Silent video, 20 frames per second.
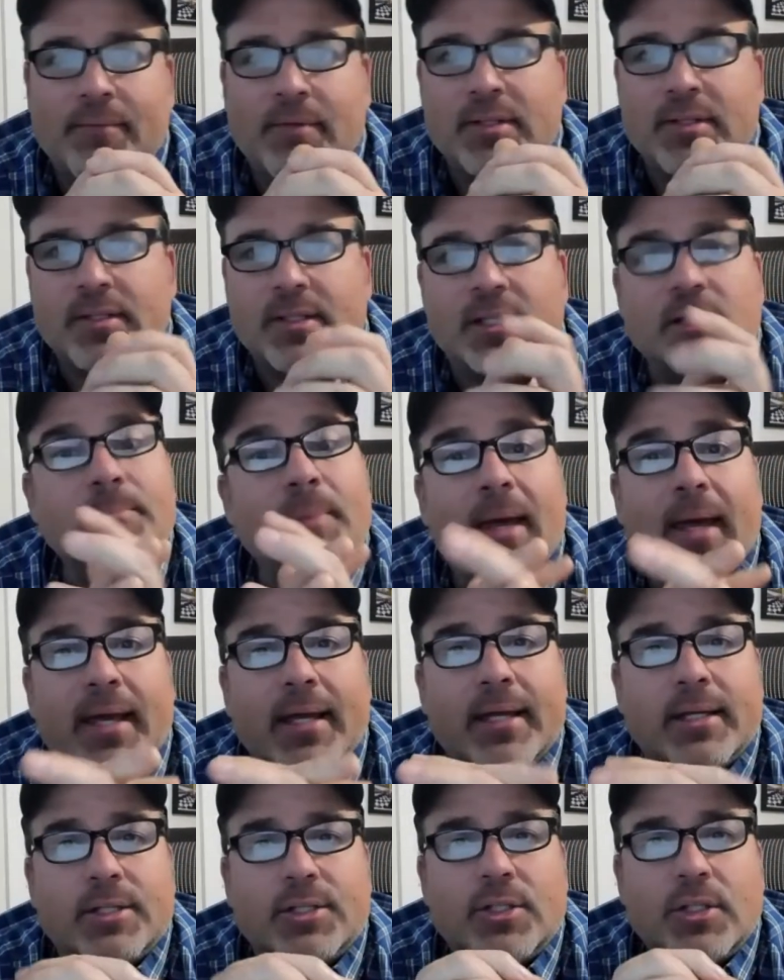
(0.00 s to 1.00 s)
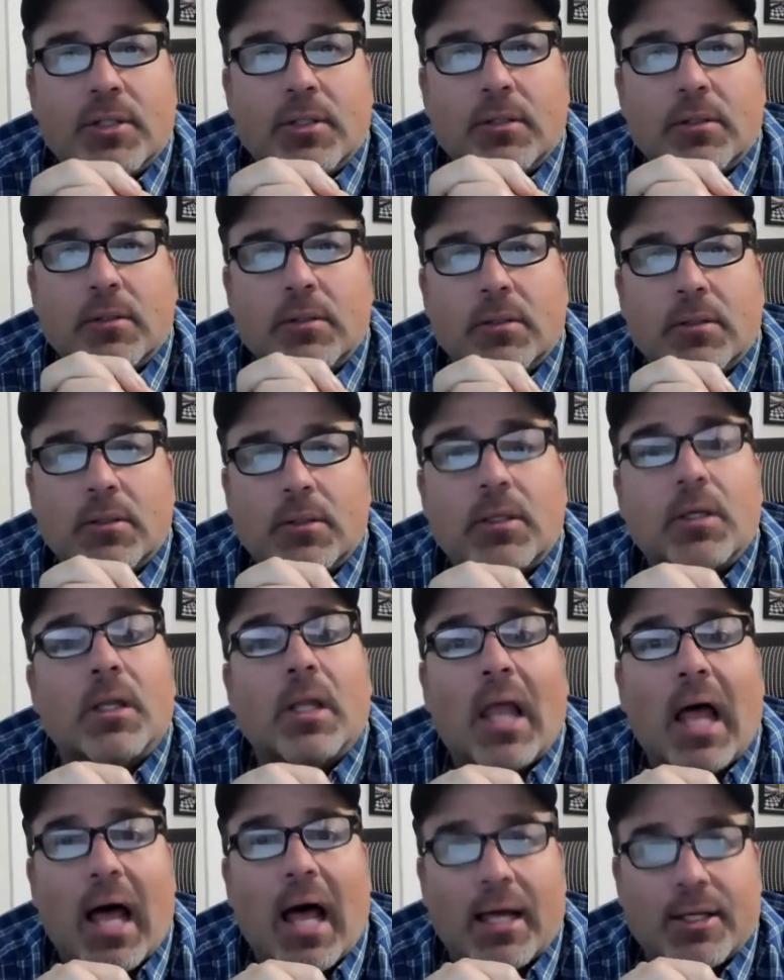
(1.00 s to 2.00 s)
to 6 page
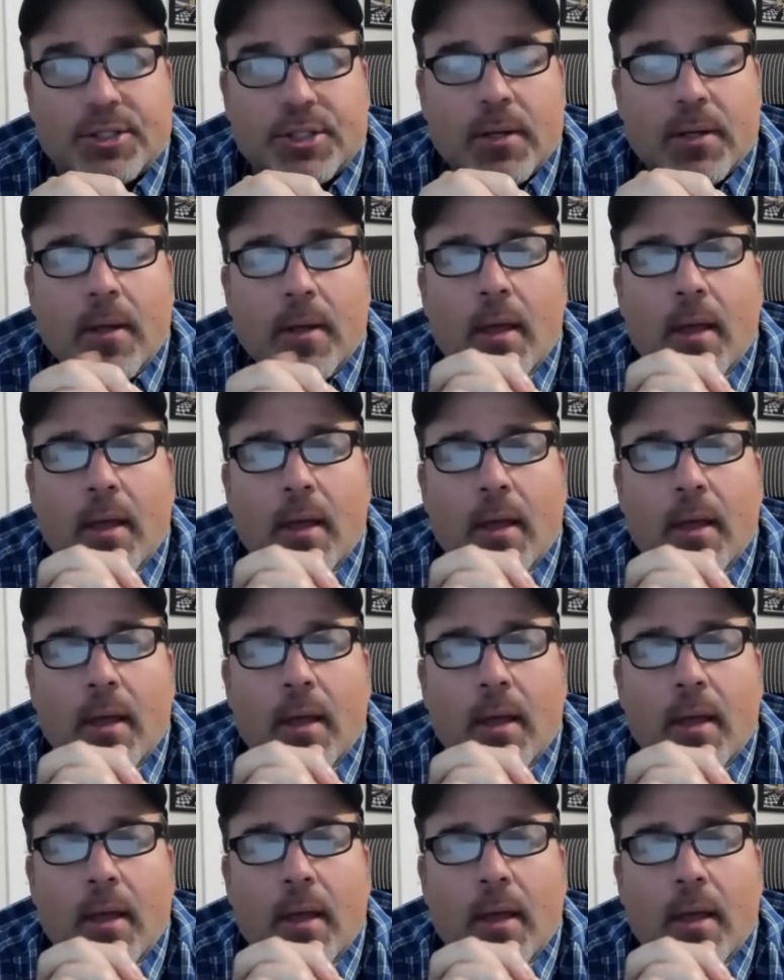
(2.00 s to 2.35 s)
collage.